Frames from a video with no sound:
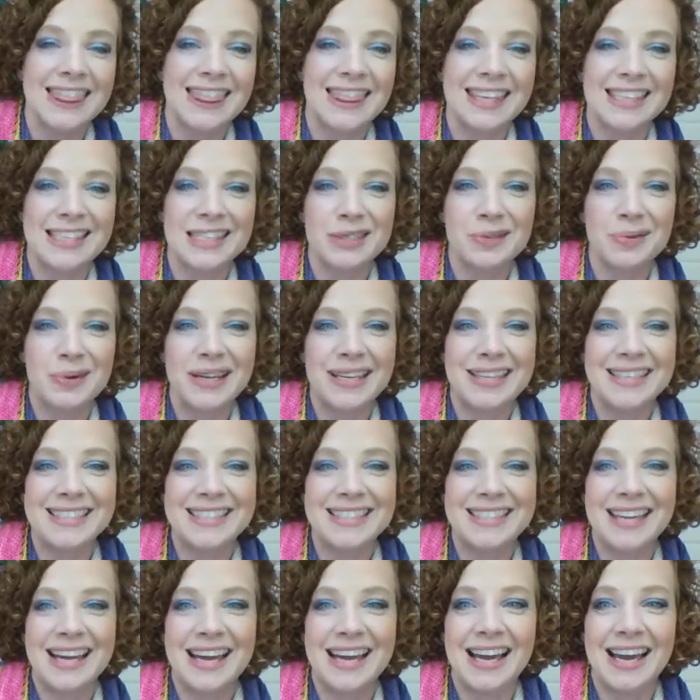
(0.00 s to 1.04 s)
This
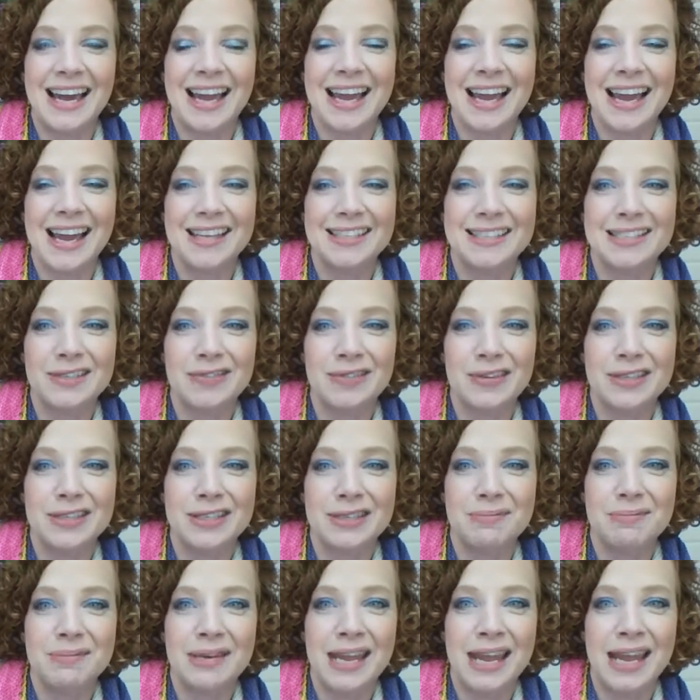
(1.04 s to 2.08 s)
was, I asked for
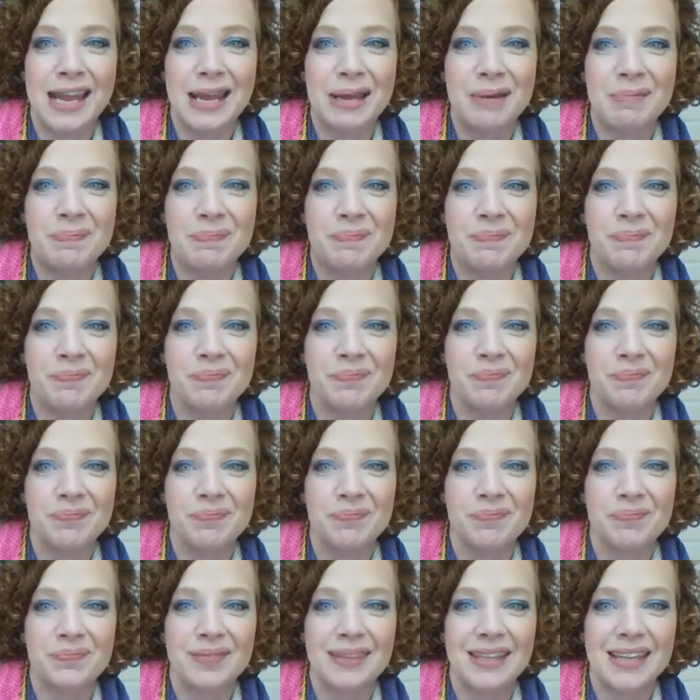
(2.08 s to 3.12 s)
some name
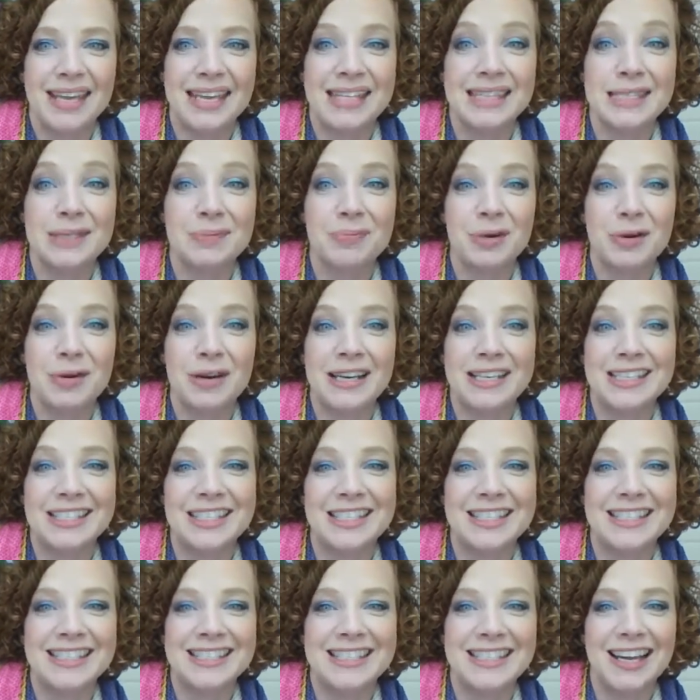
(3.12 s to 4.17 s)

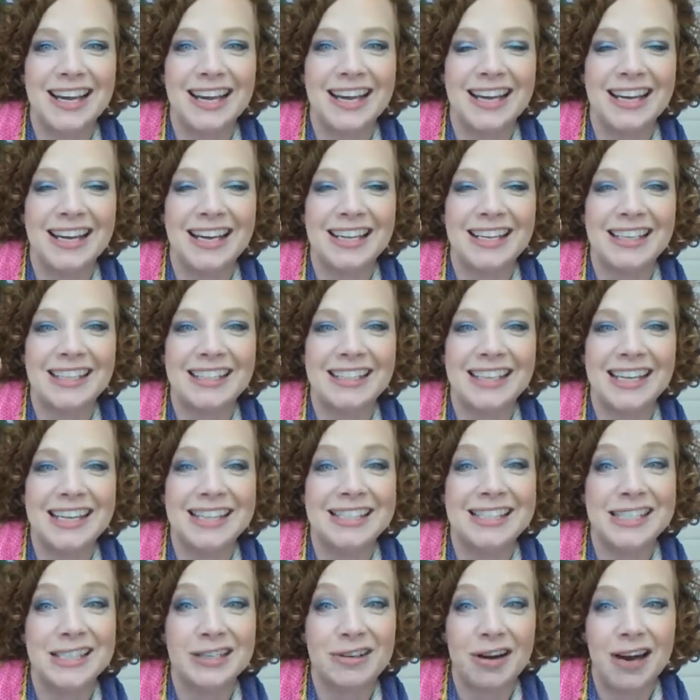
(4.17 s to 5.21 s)
inspirations on
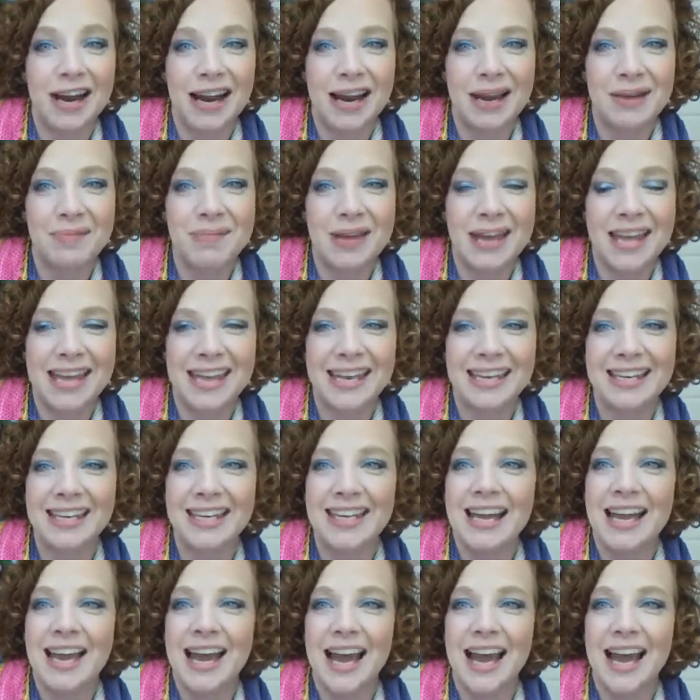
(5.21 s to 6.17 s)
Instagram, and